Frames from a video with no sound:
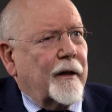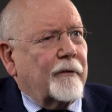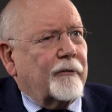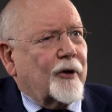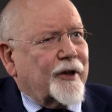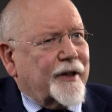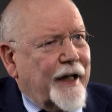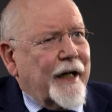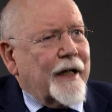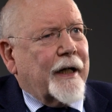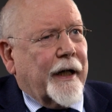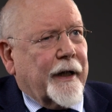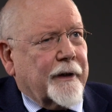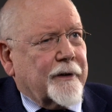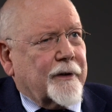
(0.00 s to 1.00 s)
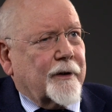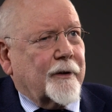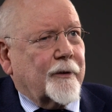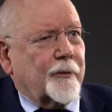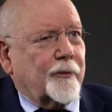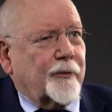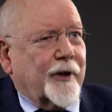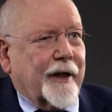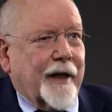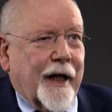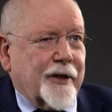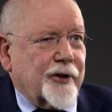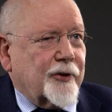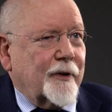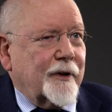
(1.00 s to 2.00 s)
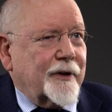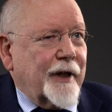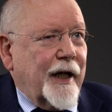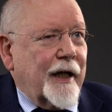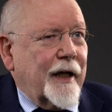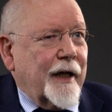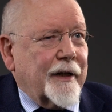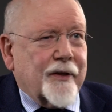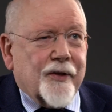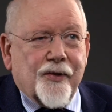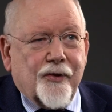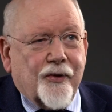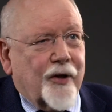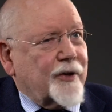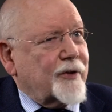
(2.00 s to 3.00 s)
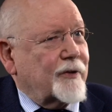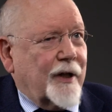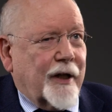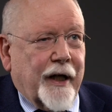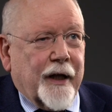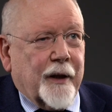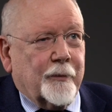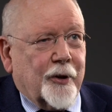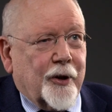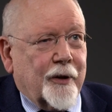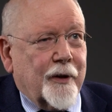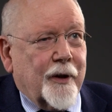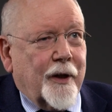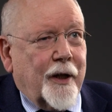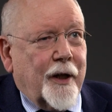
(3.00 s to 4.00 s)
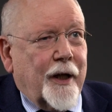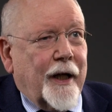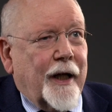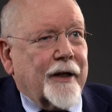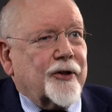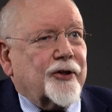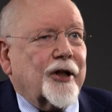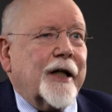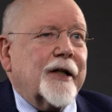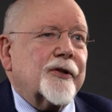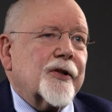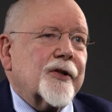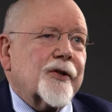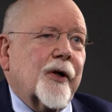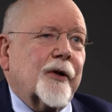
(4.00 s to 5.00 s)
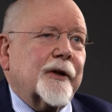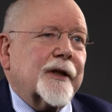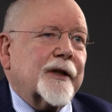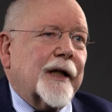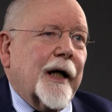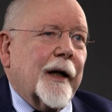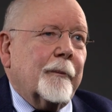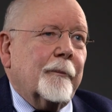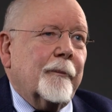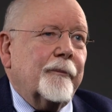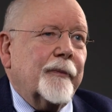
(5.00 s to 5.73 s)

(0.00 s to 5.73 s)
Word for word: For daylight, the natural daylight is not reliable and changes all the time.